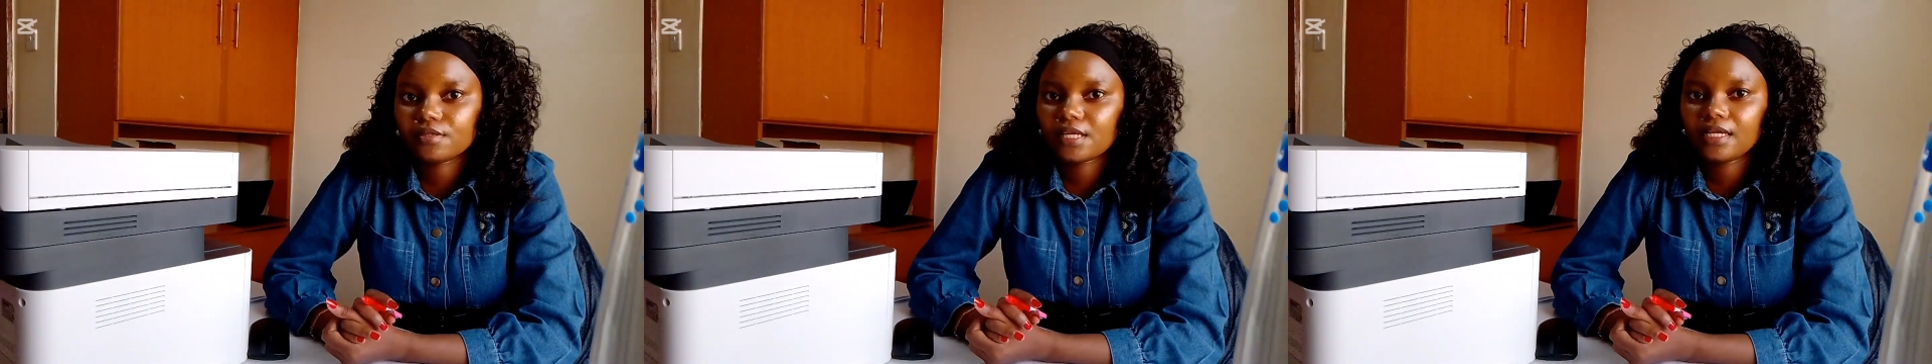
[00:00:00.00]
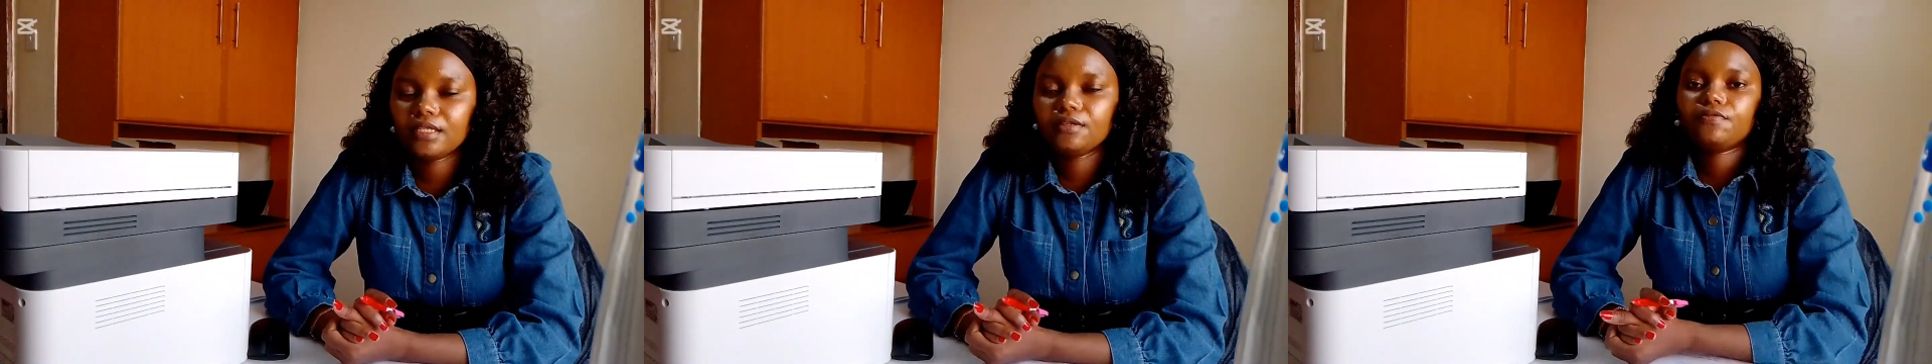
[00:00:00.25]

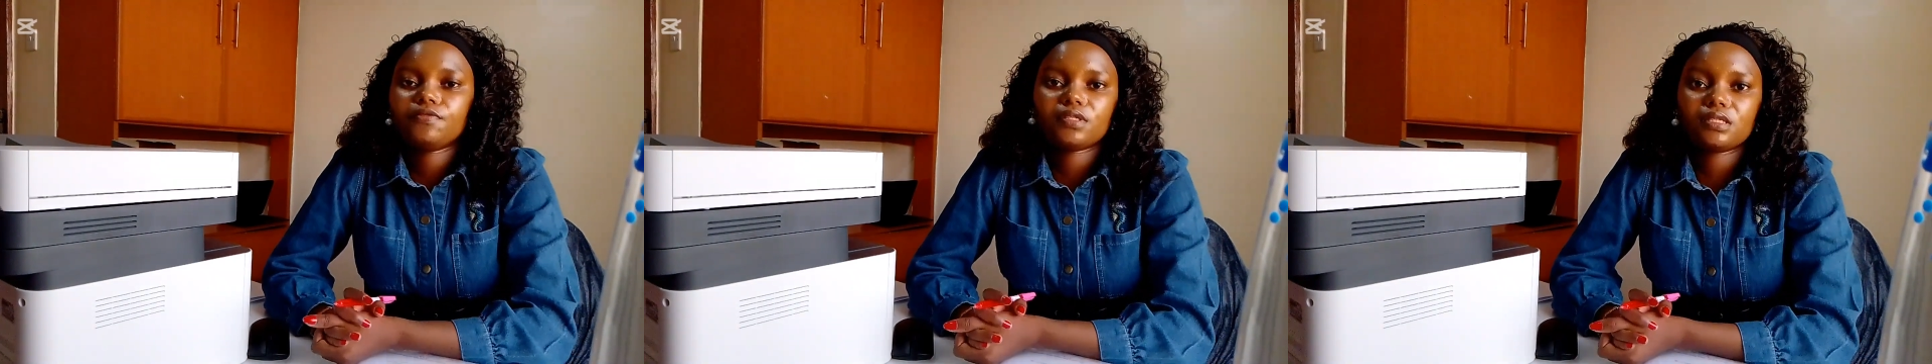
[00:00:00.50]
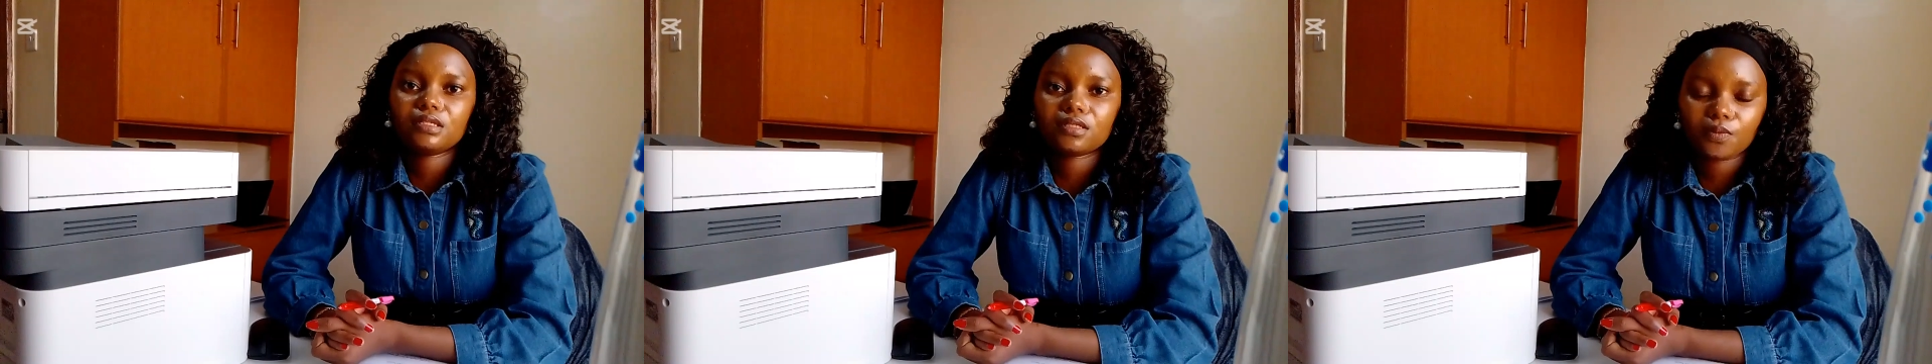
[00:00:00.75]
study,
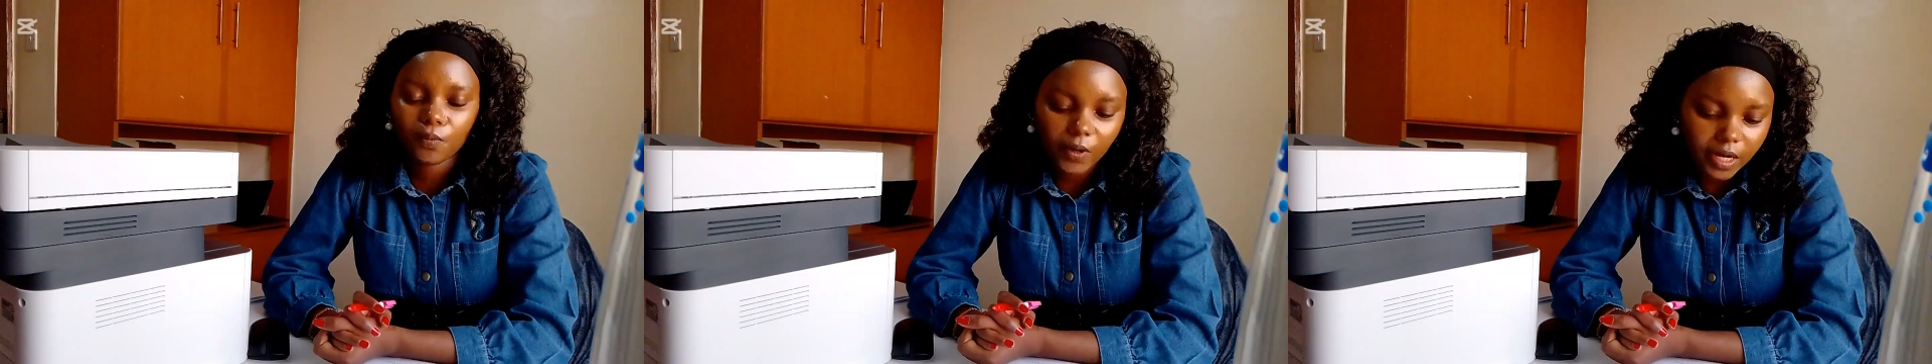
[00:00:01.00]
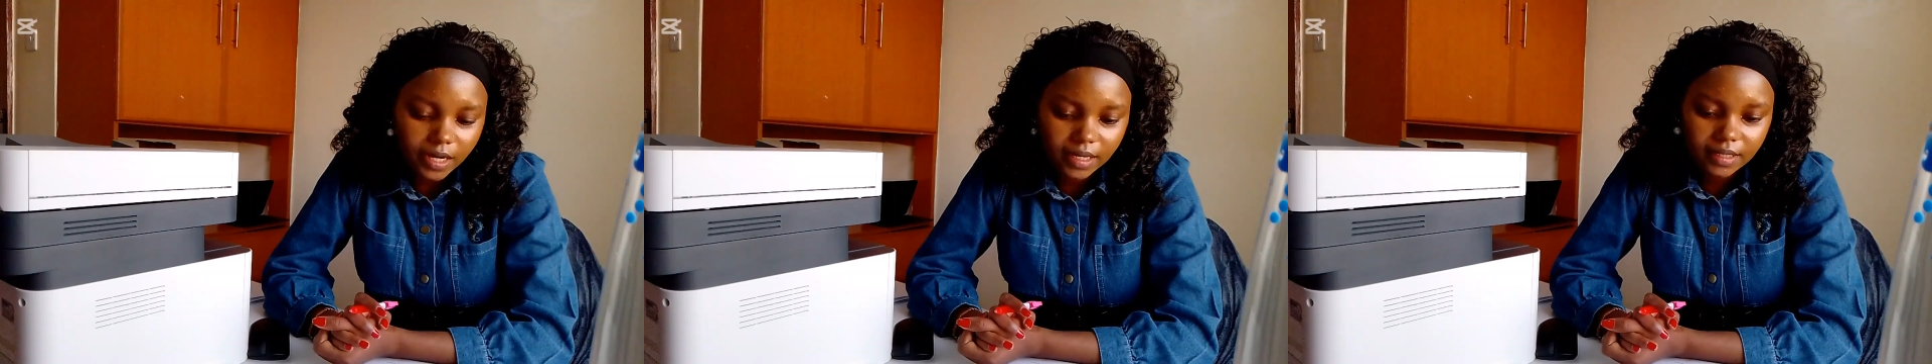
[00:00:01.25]
visit,
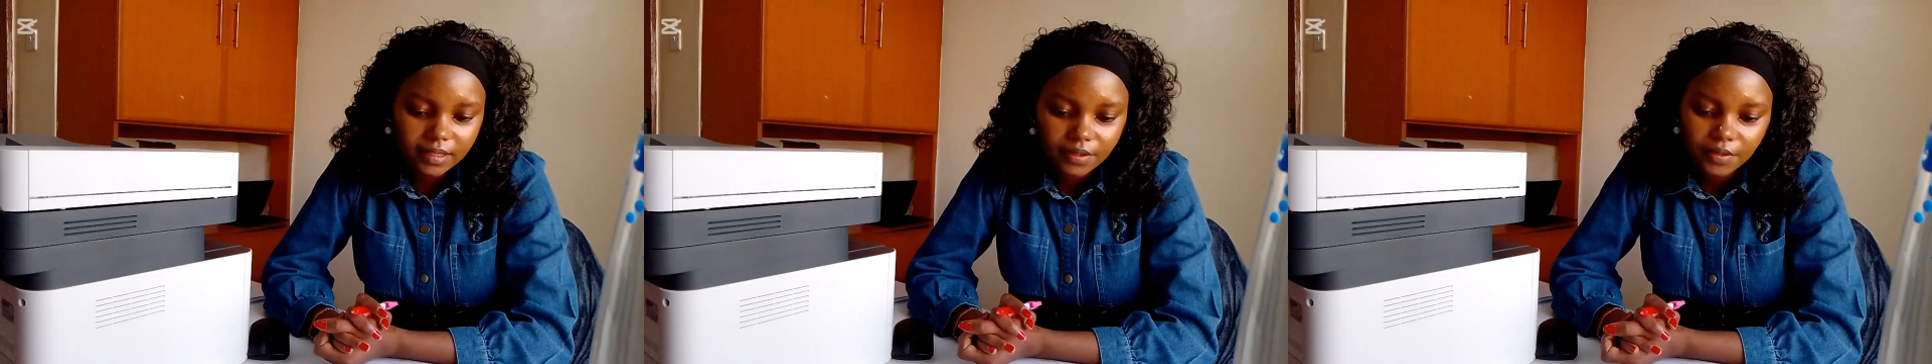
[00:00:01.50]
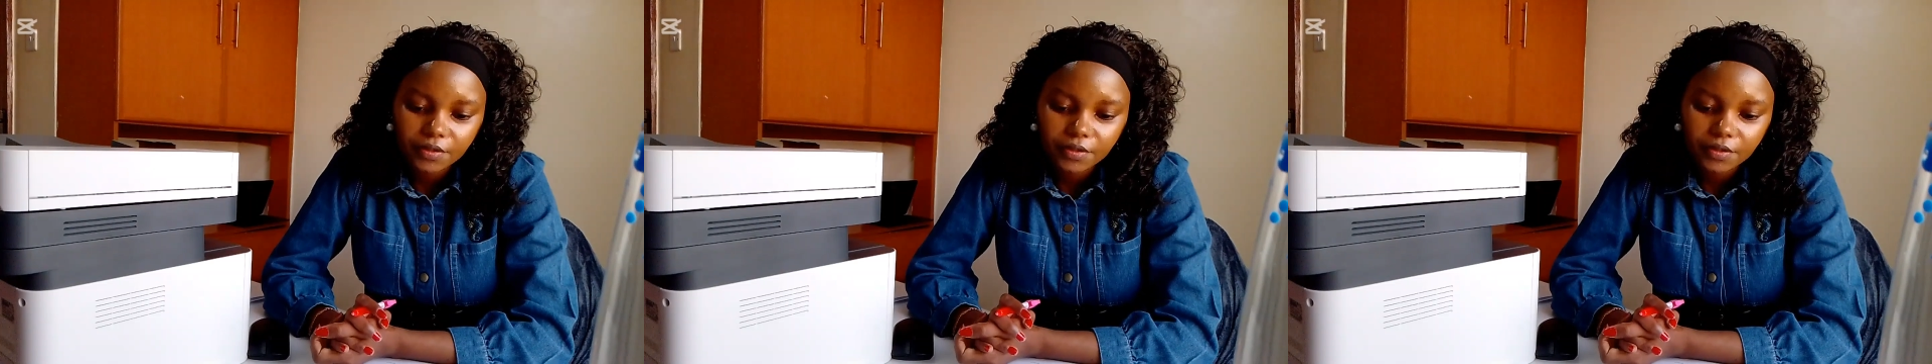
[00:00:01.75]
work,